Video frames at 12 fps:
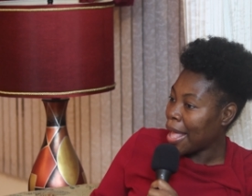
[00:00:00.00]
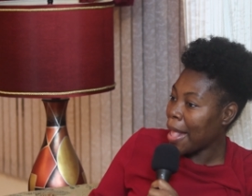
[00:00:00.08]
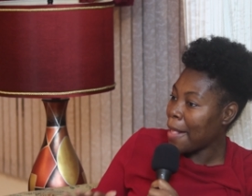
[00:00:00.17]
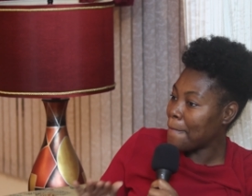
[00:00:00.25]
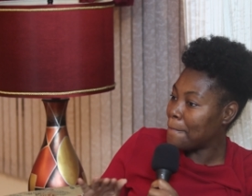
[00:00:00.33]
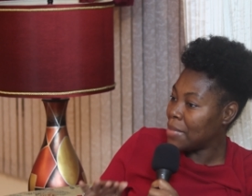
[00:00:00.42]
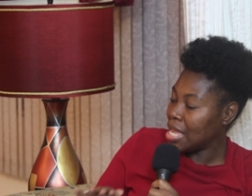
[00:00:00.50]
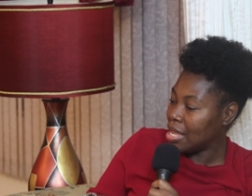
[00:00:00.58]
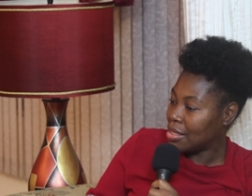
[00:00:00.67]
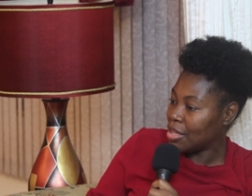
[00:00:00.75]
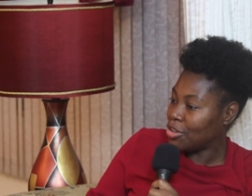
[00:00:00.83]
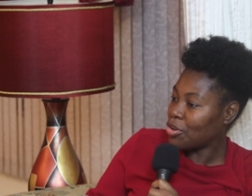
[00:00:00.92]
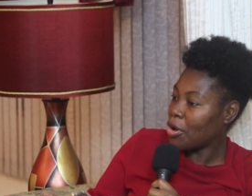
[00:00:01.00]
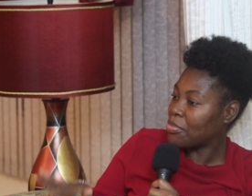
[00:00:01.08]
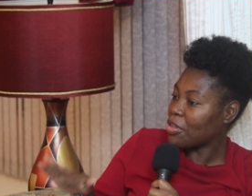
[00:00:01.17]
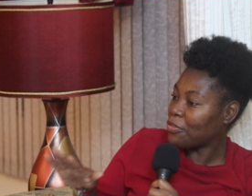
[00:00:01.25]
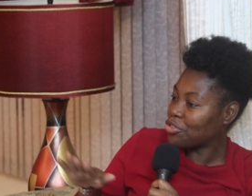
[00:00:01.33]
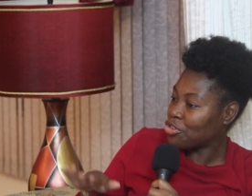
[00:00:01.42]
it means in
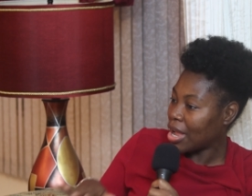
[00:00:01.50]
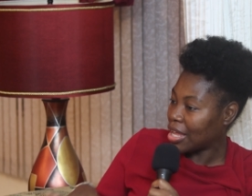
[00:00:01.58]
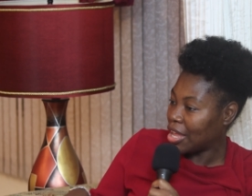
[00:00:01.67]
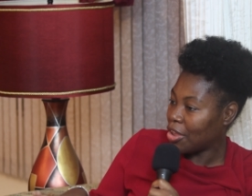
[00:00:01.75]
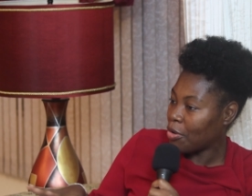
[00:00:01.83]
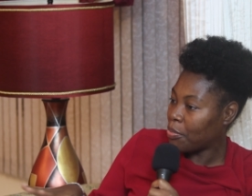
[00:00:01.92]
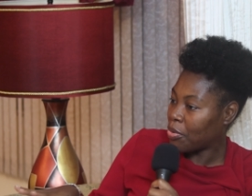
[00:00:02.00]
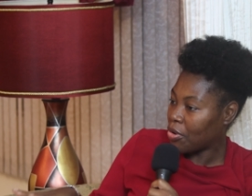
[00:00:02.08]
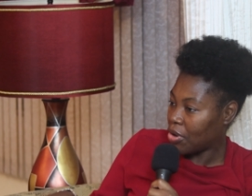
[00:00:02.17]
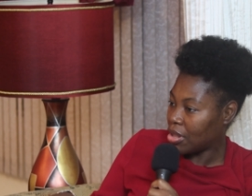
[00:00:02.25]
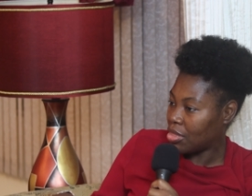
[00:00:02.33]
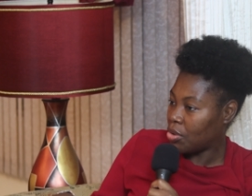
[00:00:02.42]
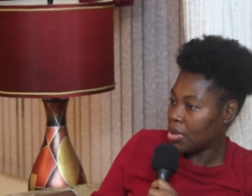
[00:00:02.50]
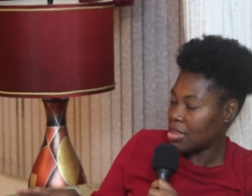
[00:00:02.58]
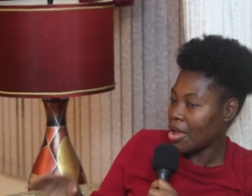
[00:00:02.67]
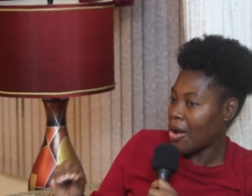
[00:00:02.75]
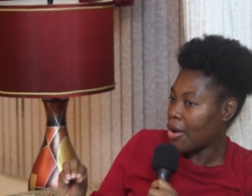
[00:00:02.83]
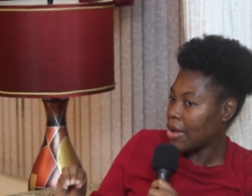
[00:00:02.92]
terms of tracking your progress, you will
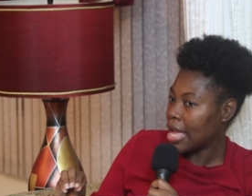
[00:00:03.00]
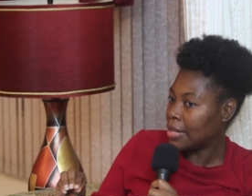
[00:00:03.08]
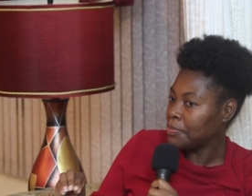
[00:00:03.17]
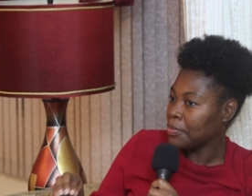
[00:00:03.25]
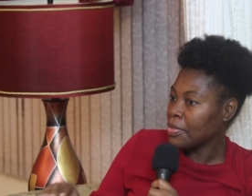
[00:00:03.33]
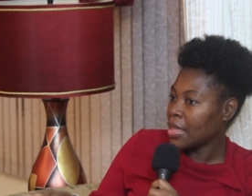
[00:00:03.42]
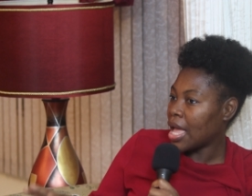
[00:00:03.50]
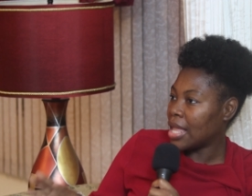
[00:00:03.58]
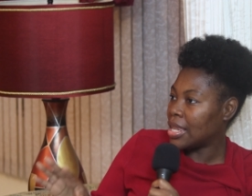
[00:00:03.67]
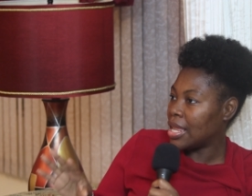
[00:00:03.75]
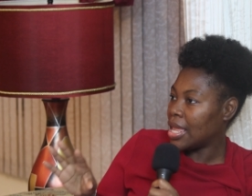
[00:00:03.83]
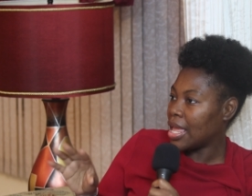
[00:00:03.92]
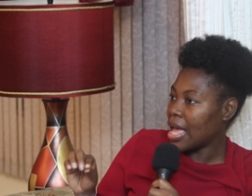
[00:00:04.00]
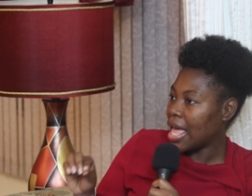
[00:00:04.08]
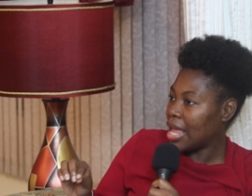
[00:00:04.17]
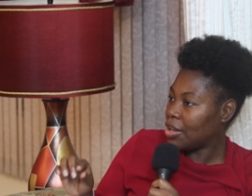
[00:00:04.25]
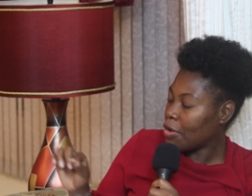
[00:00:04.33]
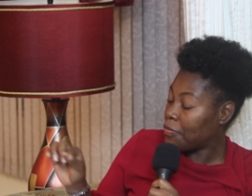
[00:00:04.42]
say, all right, at the
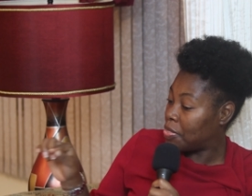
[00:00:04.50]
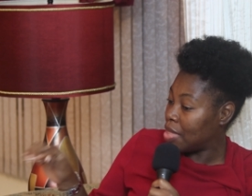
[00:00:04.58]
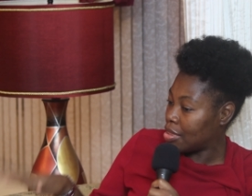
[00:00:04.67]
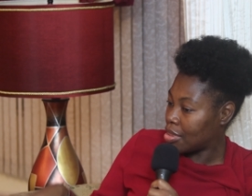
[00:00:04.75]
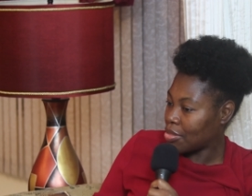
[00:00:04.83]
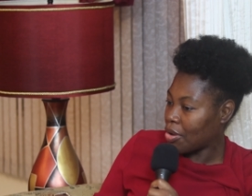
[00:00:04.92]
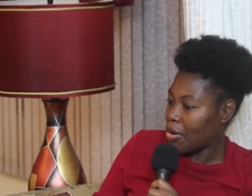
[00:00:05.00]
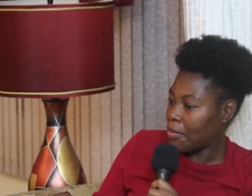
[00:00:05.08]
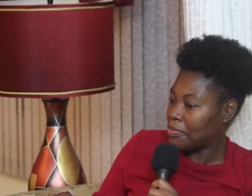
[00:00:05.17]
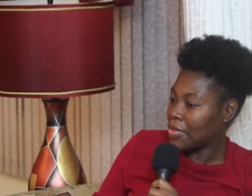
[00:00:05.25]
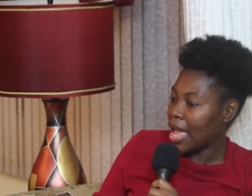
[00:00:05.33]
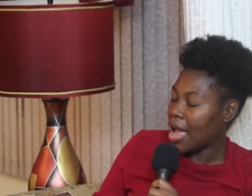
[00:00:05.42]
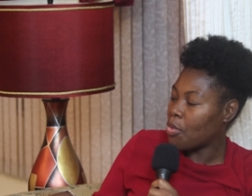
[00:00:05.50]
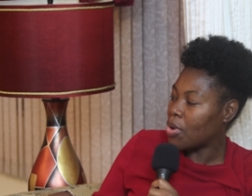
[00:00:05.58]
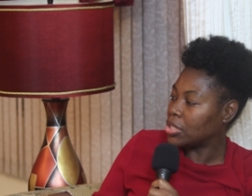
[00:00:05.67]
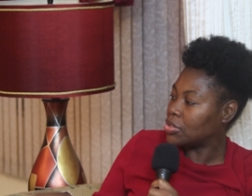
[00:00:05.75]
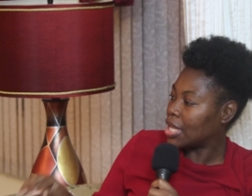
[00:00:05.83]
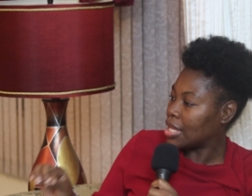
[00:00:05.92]
end of this term, I
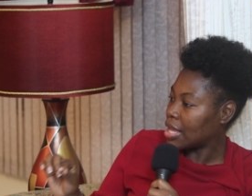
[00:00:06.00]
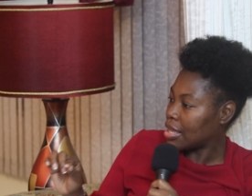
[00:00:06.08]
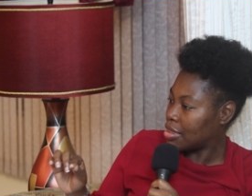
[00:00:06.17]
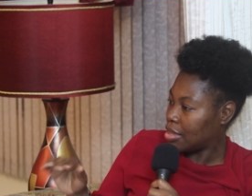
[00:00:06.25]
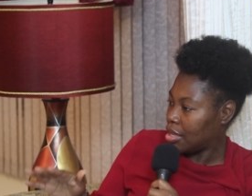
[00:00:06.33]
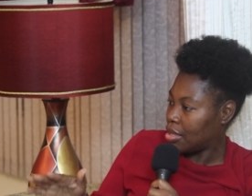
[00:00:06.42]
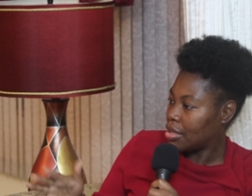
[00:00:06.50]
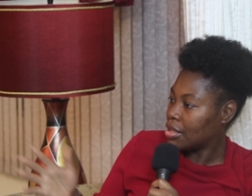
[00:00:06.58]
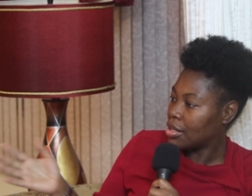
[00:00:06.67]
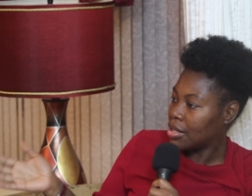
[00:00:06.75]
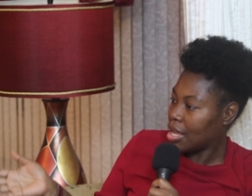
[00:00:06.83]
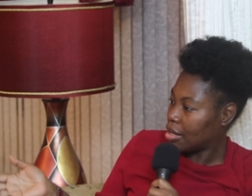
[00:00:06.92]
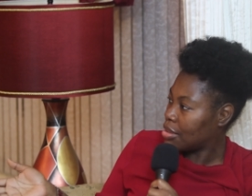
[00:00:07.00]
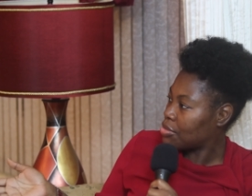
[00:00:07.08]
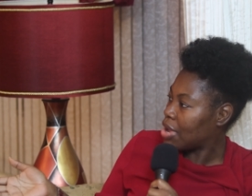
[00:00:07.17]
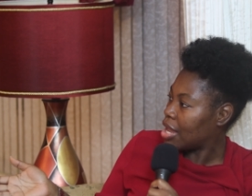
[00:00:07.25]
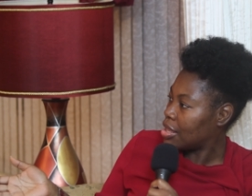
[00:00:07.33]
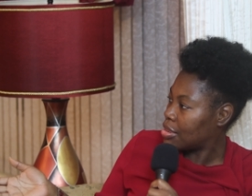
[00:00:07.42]
want to get a C. That is
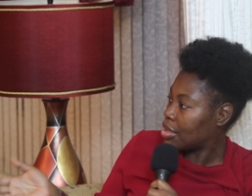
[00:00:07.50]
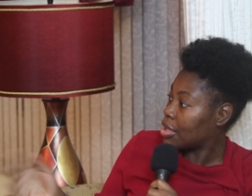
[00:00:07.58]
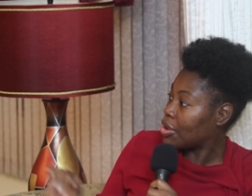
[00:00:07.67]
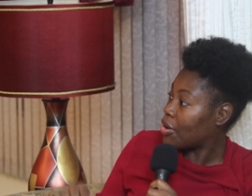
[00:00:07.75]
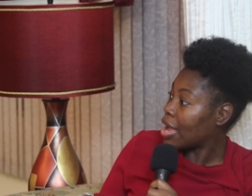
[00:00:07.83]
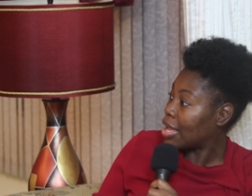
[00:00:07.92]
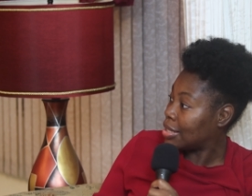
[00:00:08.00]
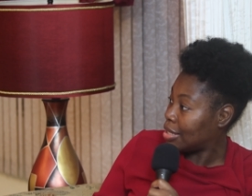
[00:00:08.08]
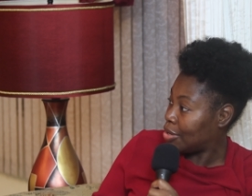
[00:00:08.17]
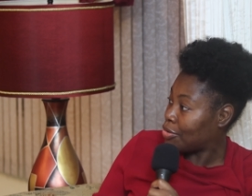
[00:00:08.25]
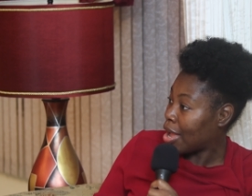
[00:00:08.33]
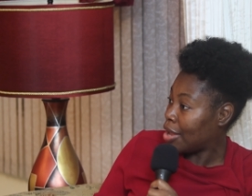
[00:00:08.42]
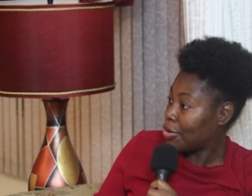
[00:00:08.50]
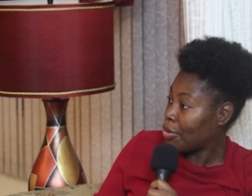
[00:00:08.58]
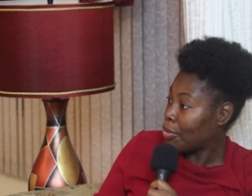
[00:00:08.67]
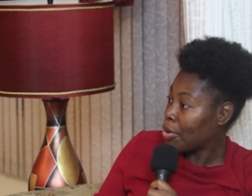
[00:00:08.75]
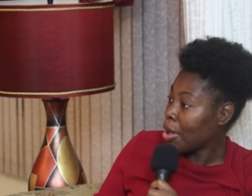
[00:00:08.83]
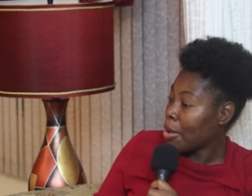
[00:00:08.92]
realistic. You're at E right
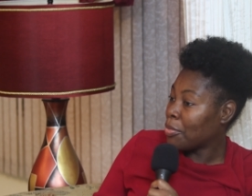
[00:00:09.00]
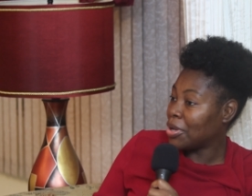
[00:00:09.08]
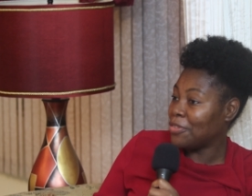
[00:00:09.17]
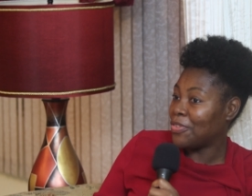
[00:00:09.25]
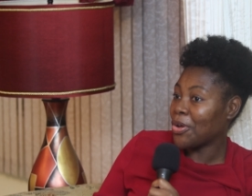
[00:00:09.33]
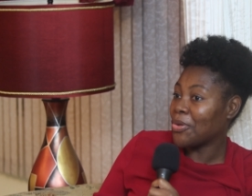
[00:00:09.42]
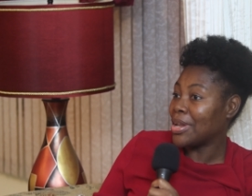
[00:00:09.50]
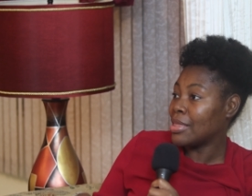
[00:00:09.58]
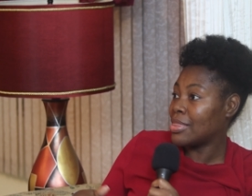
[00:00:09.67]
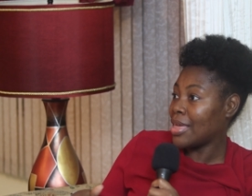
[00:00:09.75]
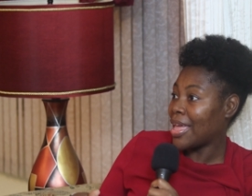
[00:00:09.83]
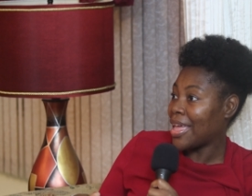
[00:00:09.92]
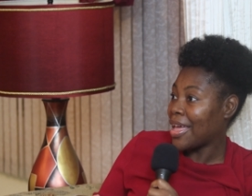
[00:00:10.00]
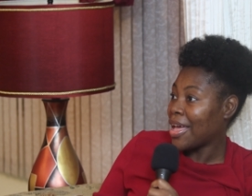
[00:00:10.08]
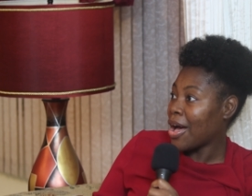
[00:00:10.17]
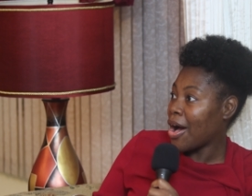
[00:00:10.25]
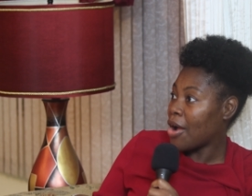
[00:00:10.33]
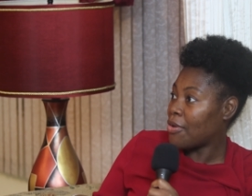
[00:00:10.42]
now. But if you're going to say,
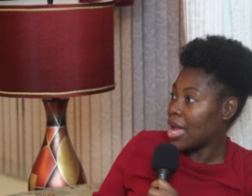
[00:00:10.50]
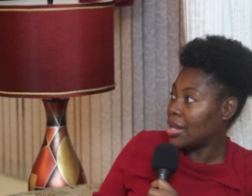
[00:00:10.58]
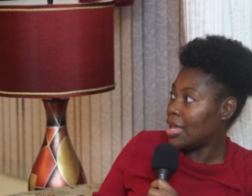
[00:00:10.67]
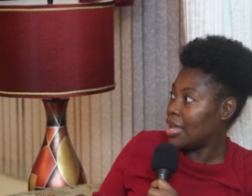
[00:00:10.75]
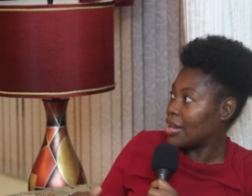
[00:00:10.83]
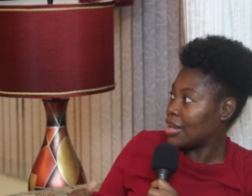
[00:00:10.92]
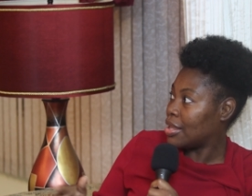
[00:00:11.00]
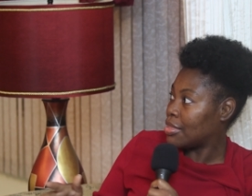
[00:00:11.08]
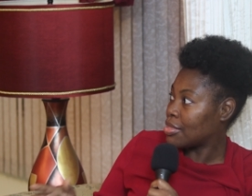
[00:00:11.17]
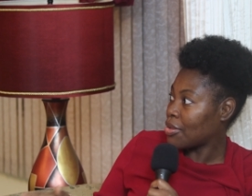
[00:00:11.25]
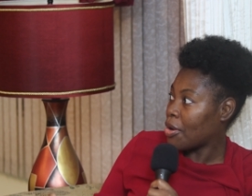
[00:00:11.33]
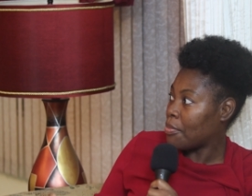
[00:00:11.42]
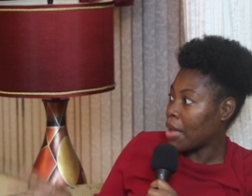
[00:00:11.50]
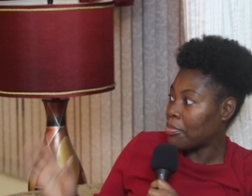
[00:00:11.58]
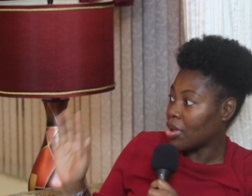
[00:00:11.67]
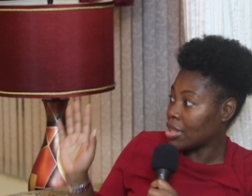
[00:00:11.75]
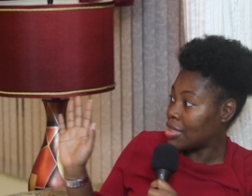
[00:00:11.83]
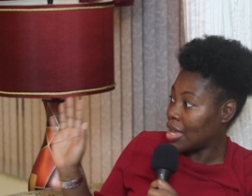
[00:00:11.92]
all right, the end of this term, I'm
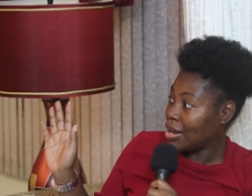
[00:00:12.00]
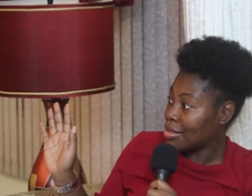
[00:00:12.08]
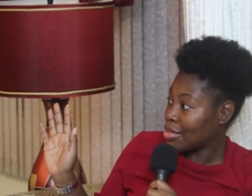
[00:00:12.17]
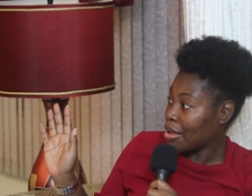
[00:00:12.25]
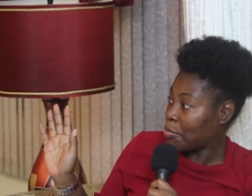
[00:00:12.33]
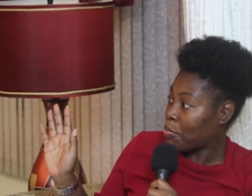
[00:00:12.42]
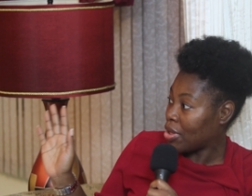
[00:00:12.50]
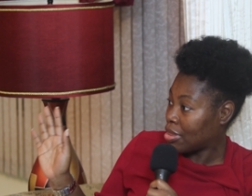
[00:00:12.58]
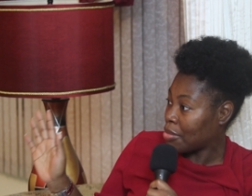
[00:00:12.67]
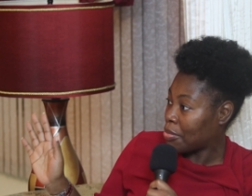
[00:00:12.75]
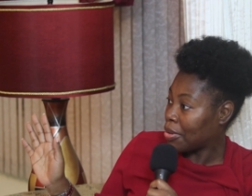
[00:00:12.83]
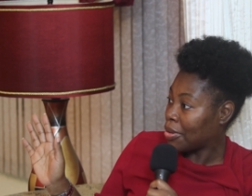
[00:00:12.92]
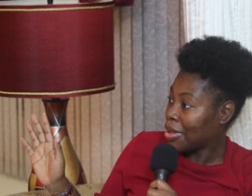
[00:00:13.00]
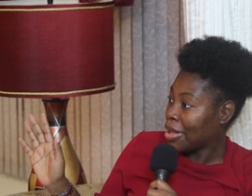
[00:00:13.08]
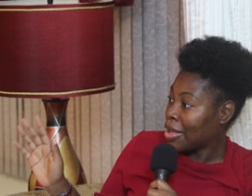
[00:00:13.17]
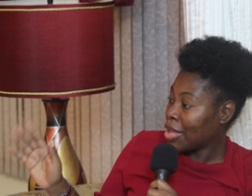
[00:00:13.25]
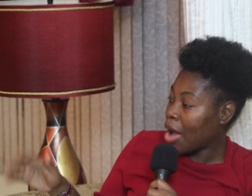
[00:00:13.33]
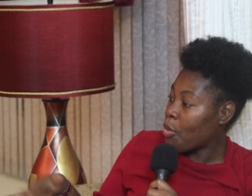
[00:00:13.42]
not saying it's not possible,
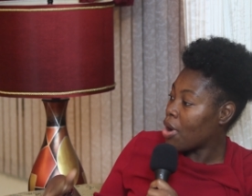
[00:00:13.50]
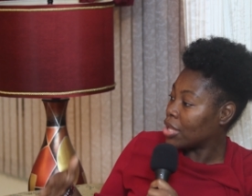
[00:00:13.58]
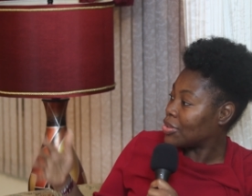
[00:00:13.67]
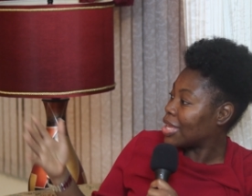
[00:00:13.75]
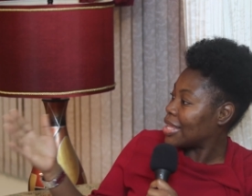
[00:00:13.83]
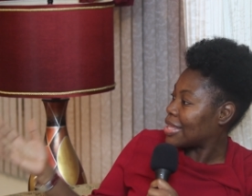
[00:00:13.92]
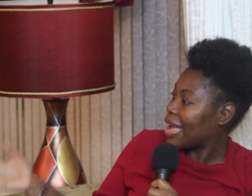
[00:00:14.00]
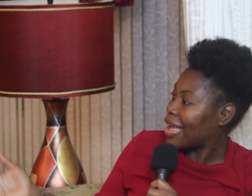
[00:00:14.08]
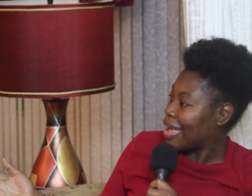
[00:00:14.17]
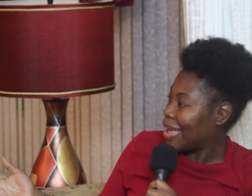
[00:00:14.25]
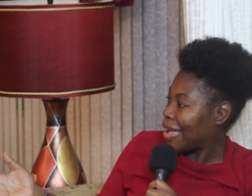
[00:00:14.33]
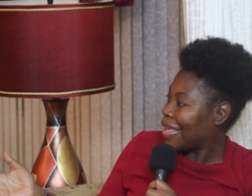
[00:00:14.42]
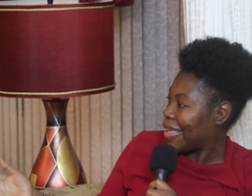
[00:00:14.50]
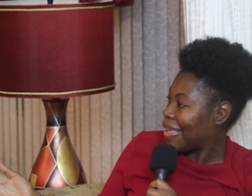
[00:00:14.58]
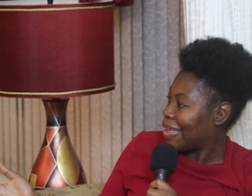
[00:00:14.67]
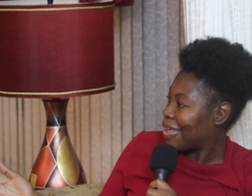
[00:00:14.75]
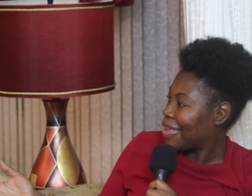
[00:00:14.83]
I want to get a A.